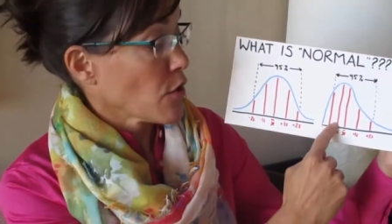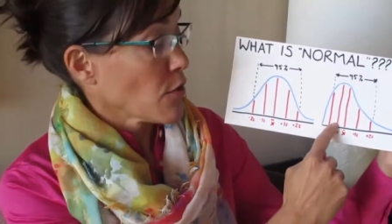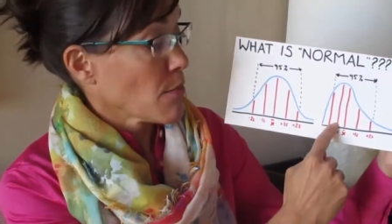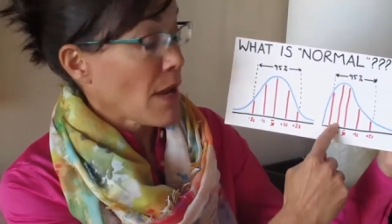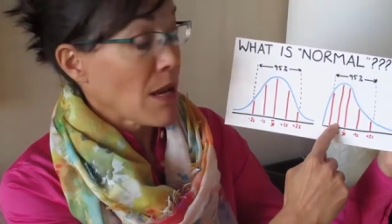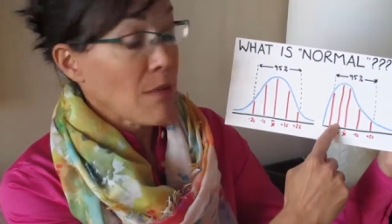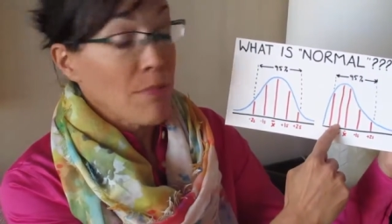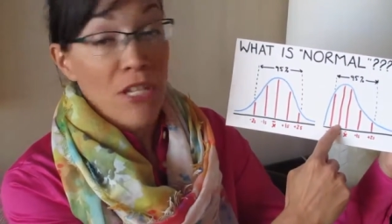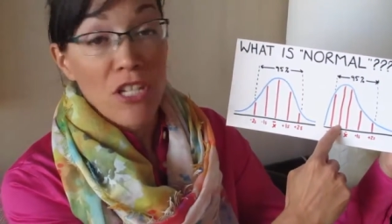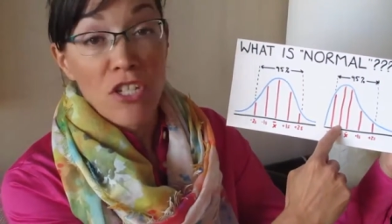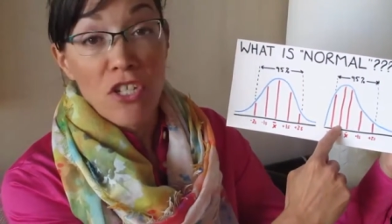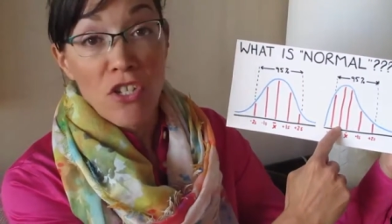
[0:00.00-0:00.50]
or
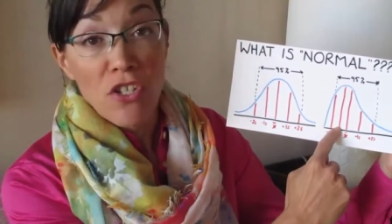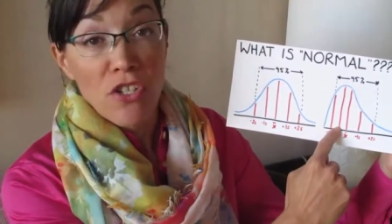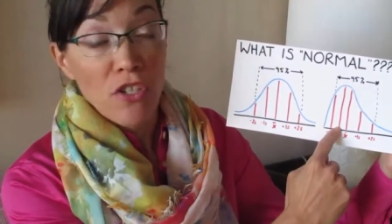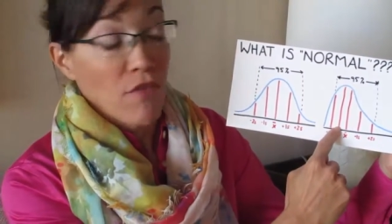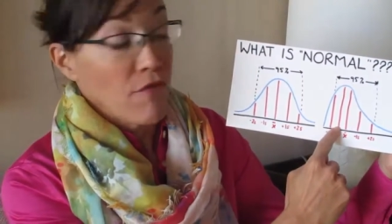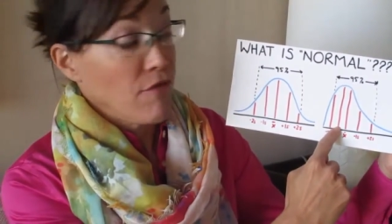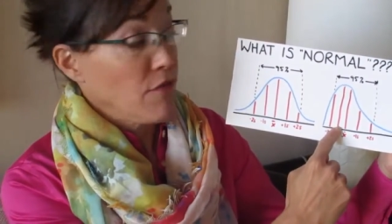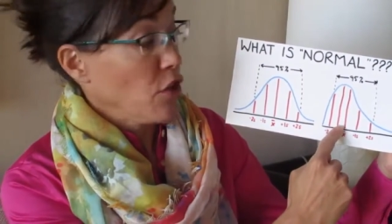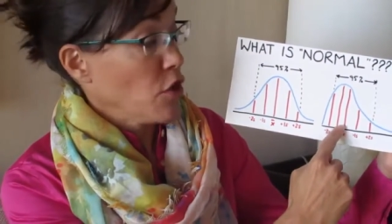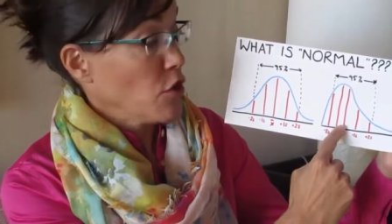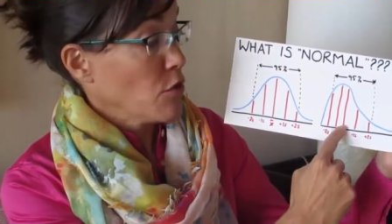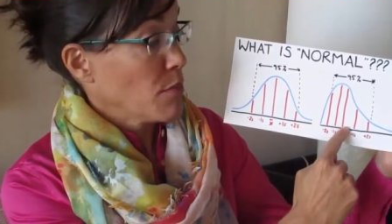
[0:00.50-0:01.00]
maybe just a
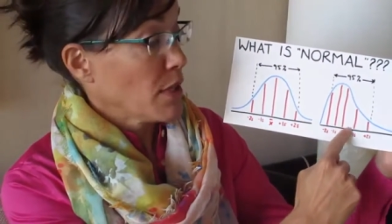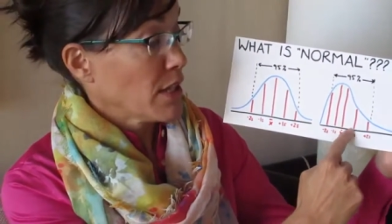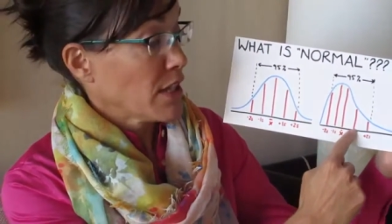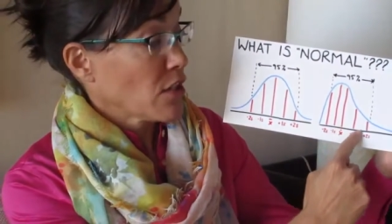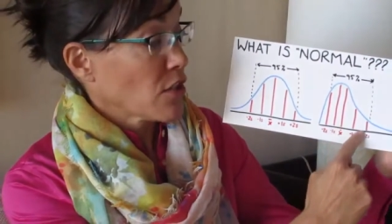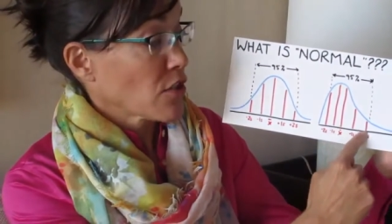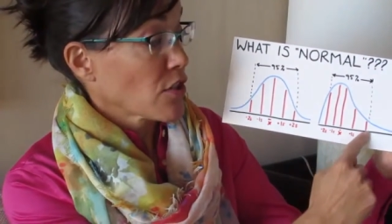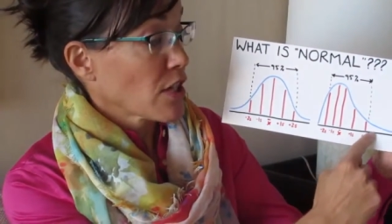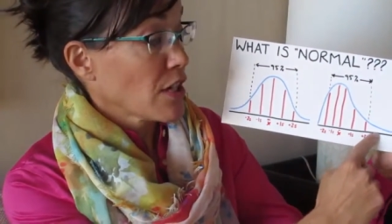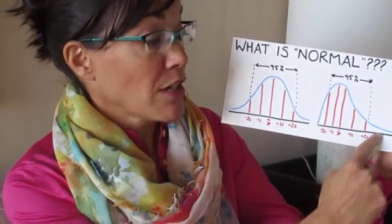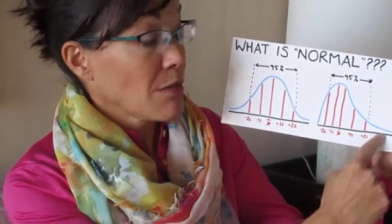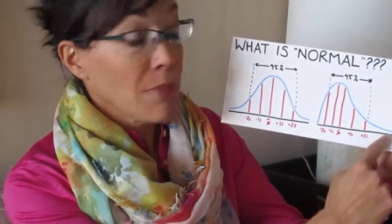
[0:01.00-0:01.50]
few, but
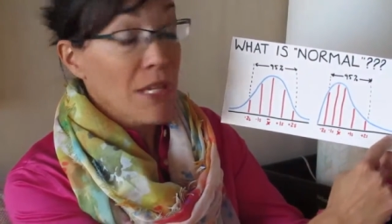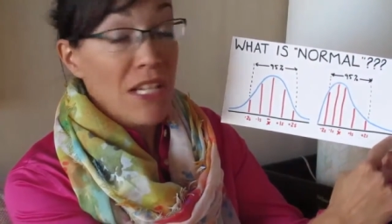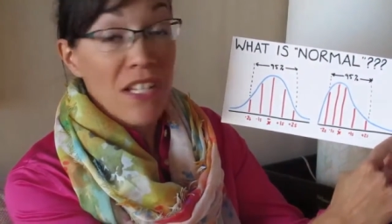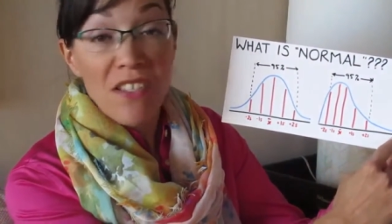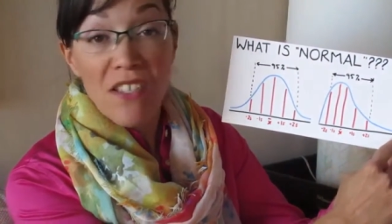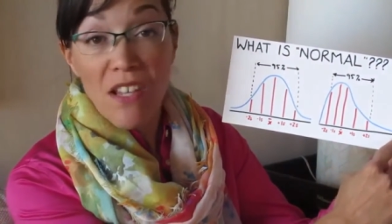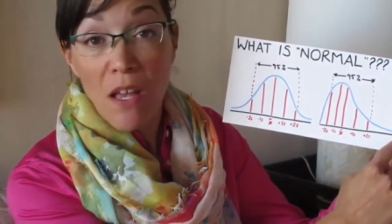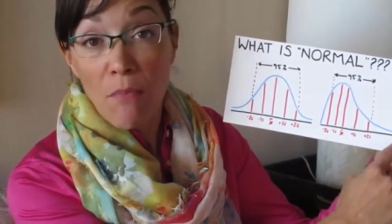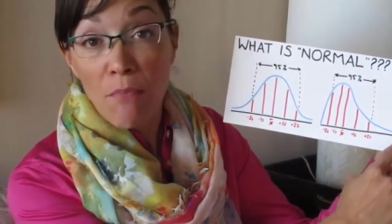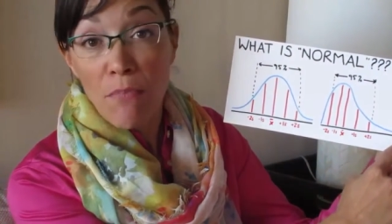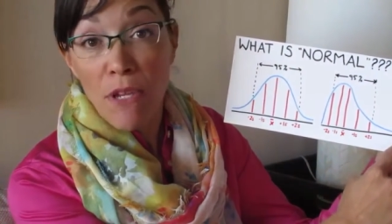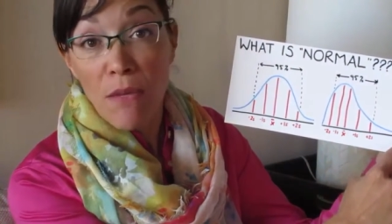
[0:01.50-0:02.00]
there's going to be
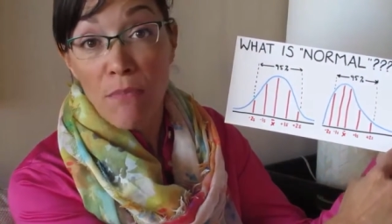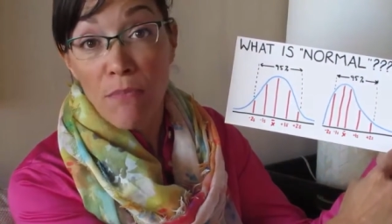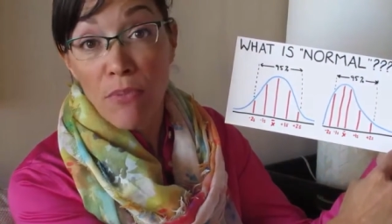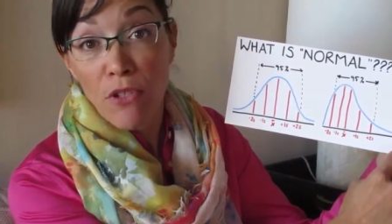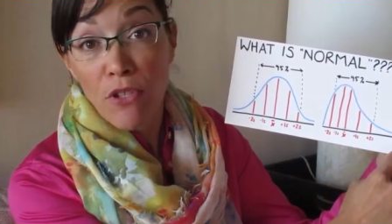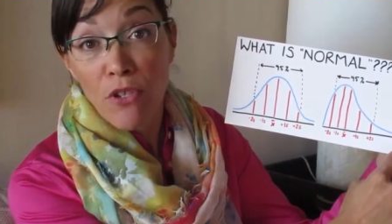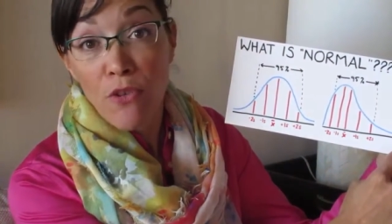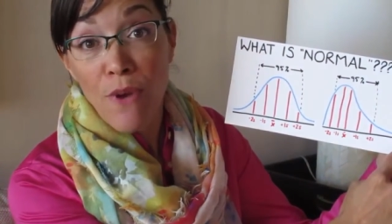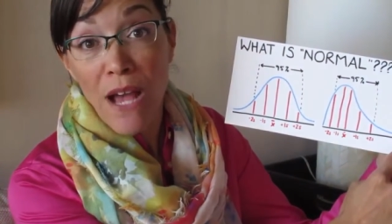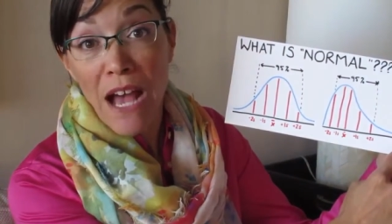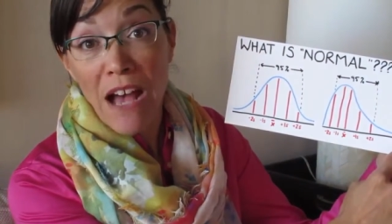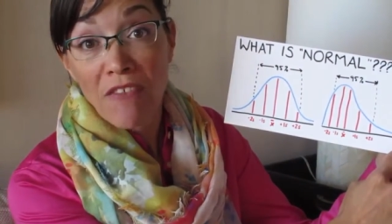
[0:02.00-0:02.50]
some
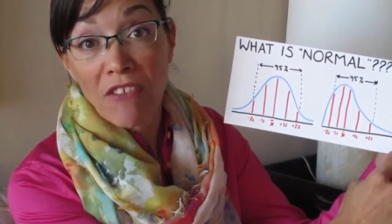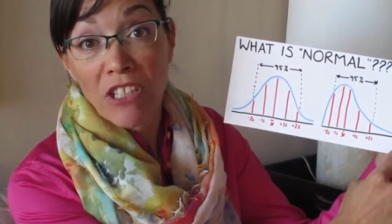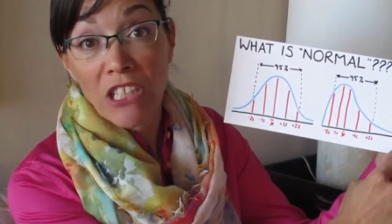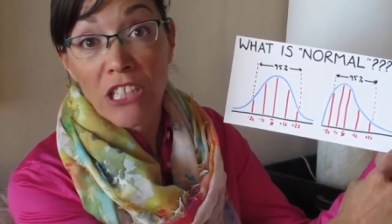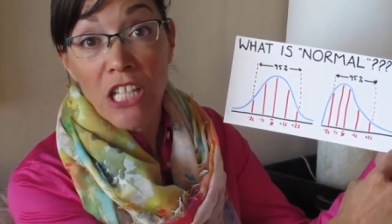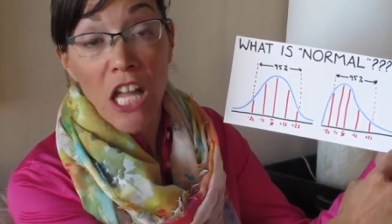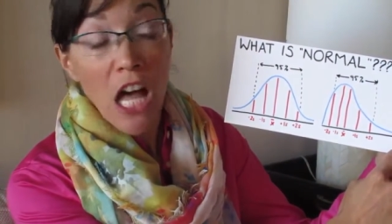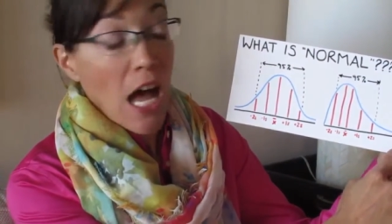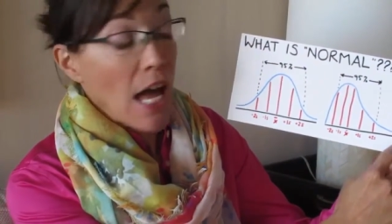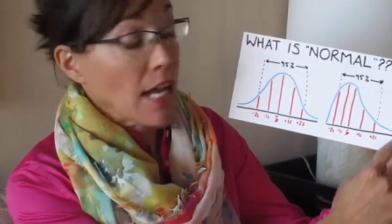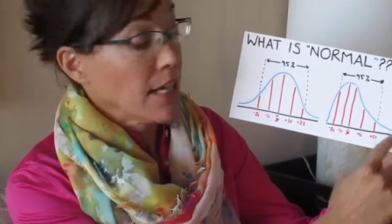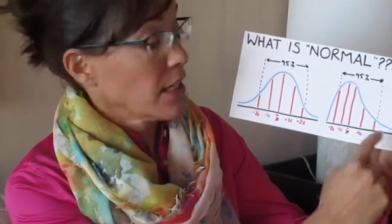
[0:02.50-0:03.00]
people who have a
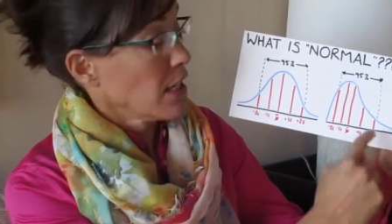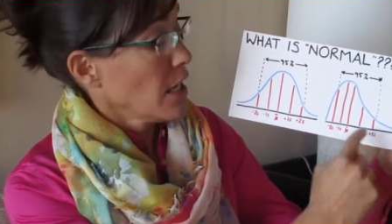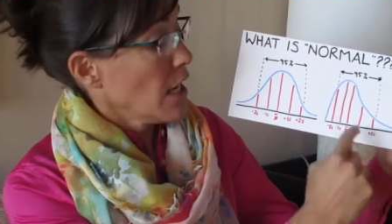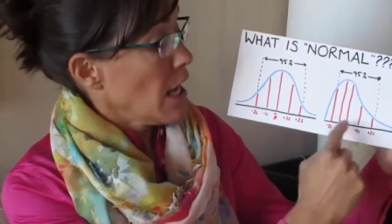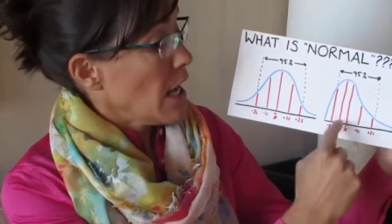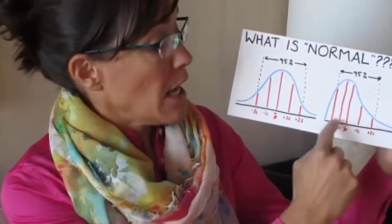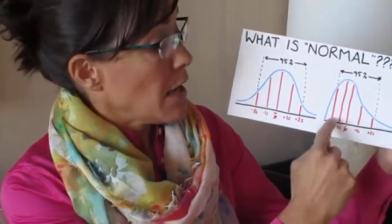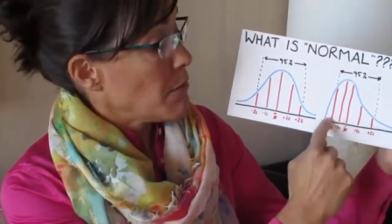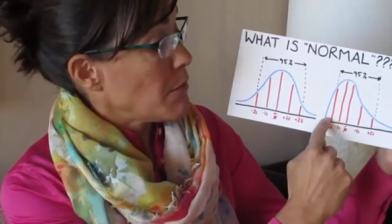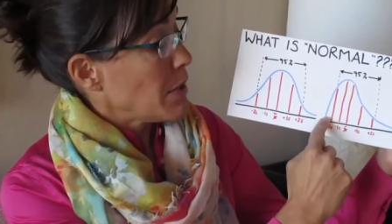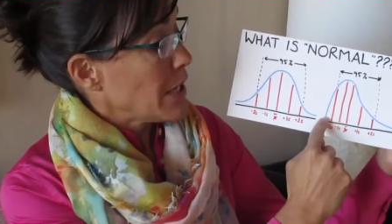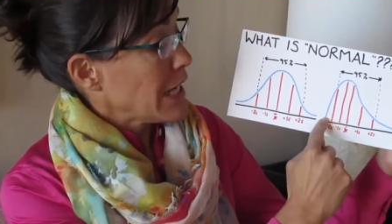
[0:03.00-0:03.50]
lot.
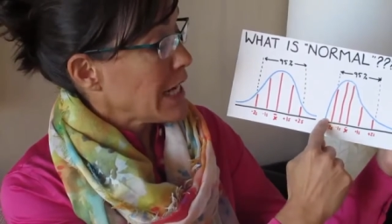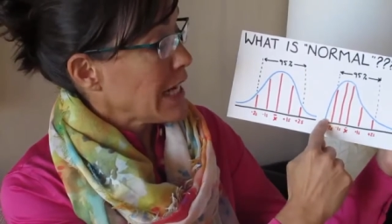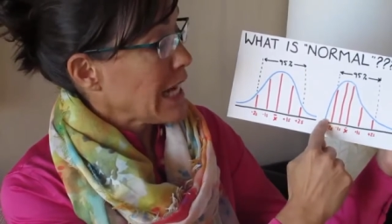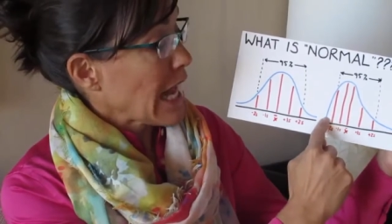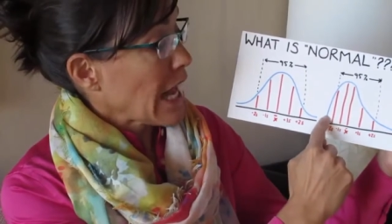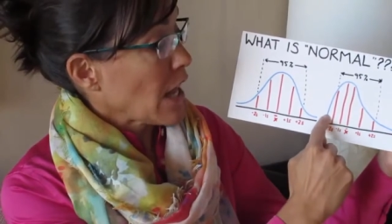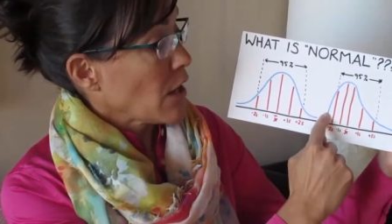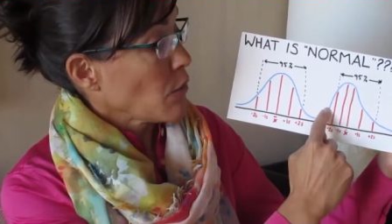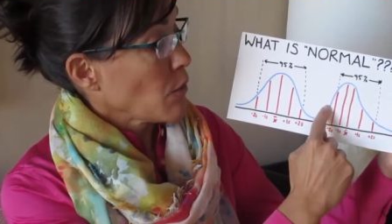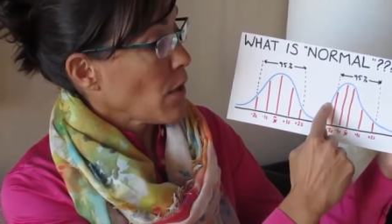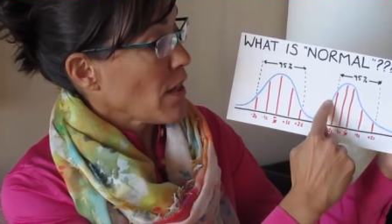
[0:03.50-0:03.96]
But again,